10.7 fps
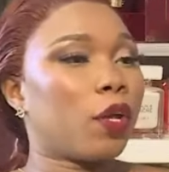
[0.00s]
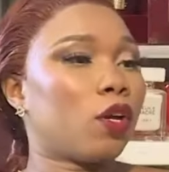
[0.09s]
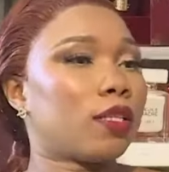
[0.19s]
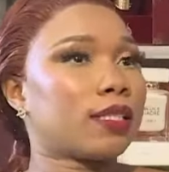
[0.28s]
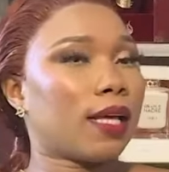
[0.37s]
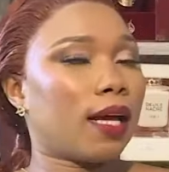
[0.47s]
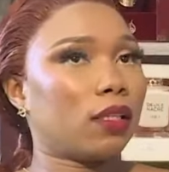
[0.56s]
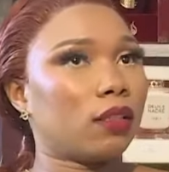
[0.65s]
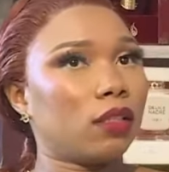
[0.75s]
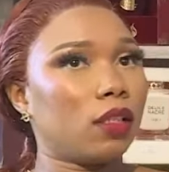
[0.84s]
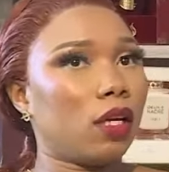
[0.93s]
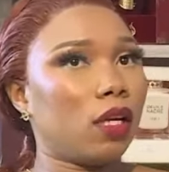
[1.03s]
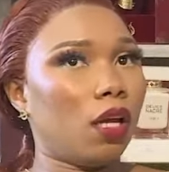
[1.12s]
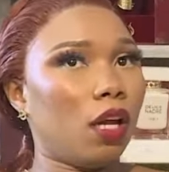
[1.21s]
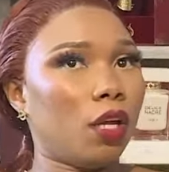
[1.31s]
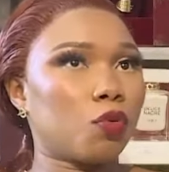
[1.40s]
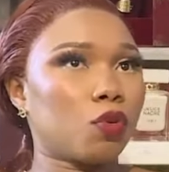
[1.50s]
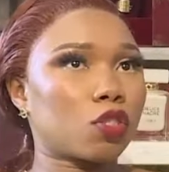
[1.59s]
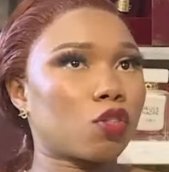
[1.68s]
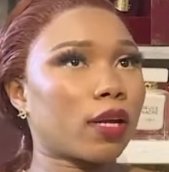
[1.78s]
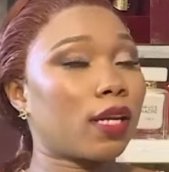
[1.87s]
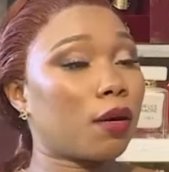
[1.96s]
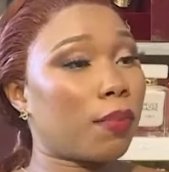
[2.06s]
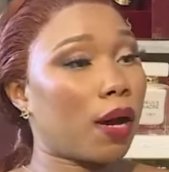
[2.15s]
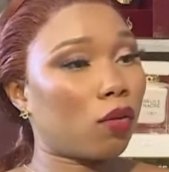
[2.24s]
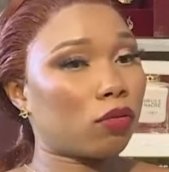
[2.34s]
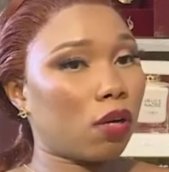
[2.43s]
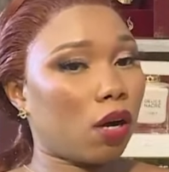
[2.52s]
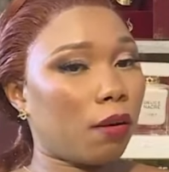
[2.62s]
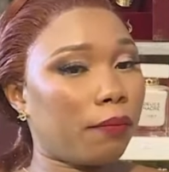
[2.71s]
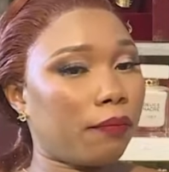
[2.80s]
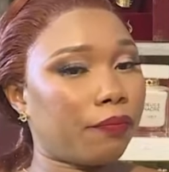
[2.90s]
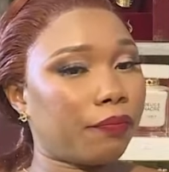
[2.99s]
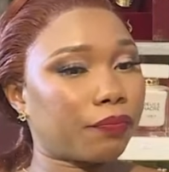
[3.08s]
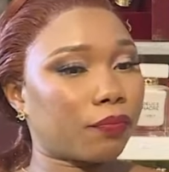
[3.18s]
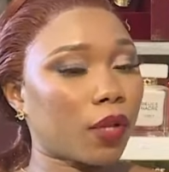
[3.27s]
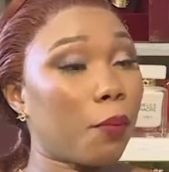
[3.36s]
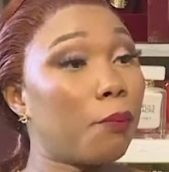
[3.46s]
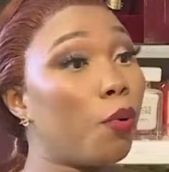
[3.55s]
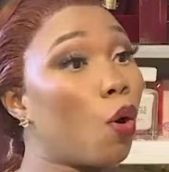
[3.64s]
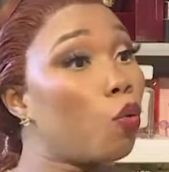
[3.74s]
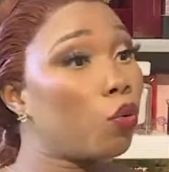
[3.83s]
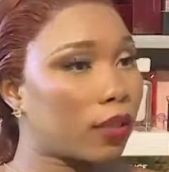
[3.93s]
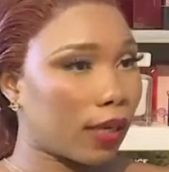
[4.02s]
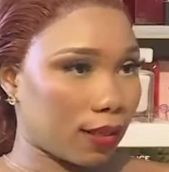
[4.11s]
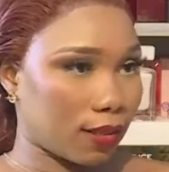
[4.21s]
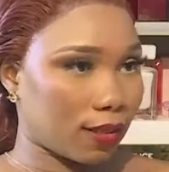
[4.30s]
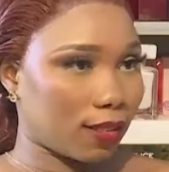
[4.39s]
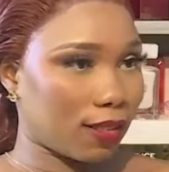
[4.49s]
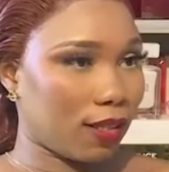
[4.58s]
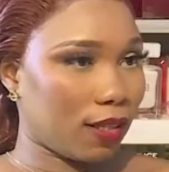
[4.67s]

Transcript: you understand it was talking about um, boldness